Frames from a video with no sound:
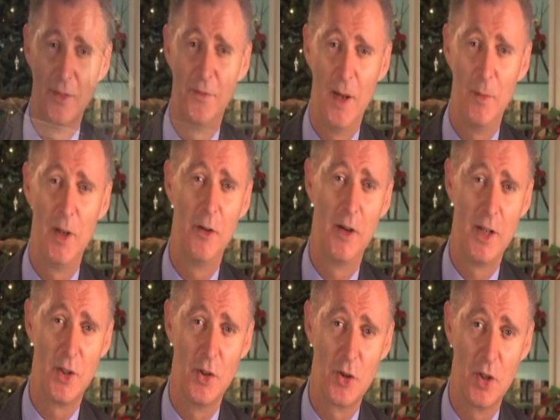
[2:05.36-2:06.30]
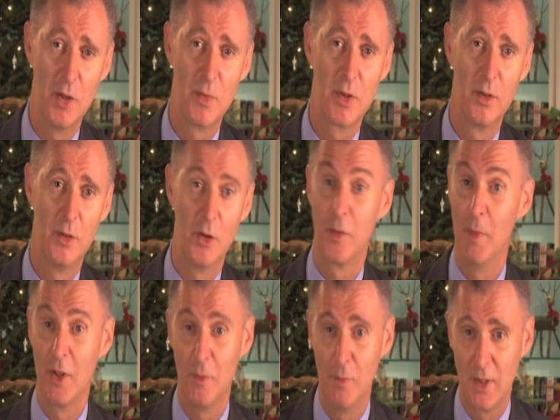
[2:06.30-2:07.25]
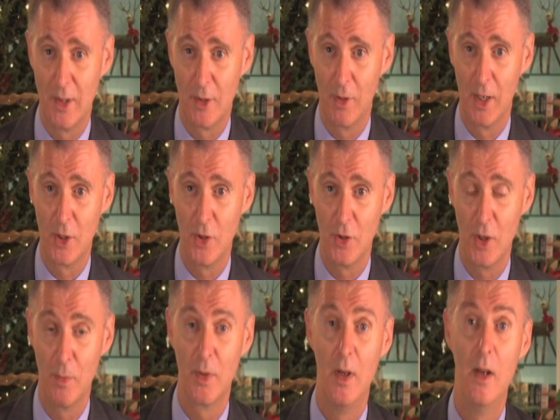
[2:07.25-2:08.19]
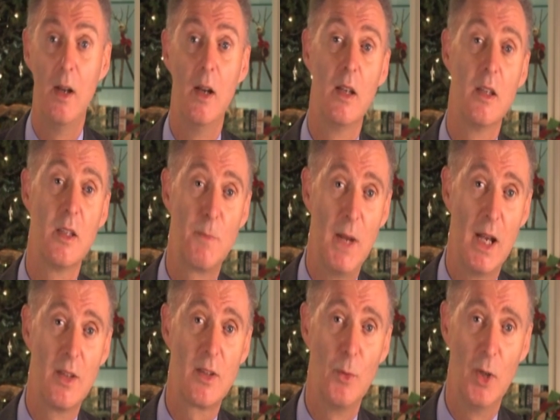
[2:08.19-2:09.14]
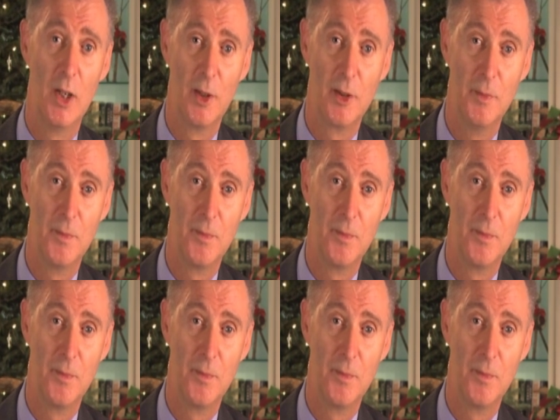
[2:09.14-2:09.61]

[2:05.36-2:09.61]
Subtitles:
of family relationships, not to mention business relationships, spans the world.